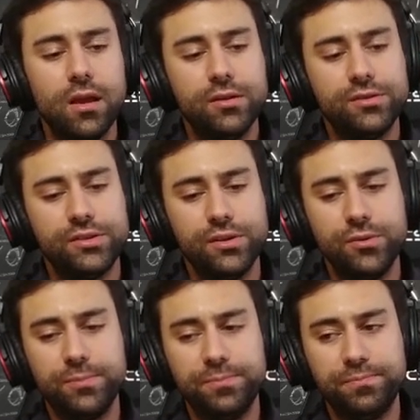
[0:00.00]

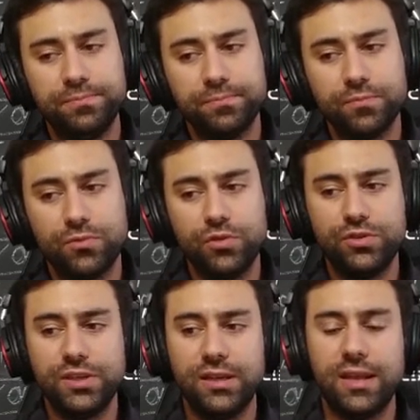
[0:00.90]
So to
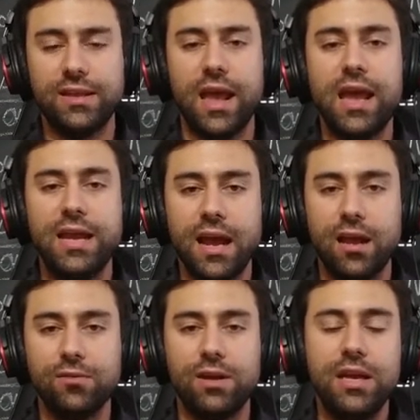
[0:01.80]
say that a
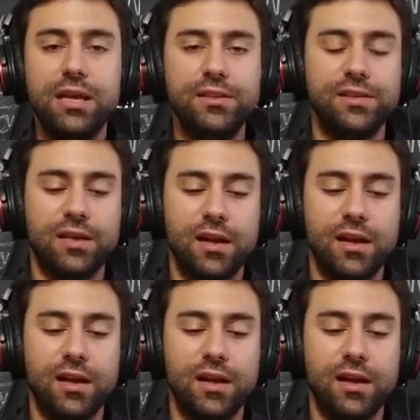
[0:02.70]
calorie is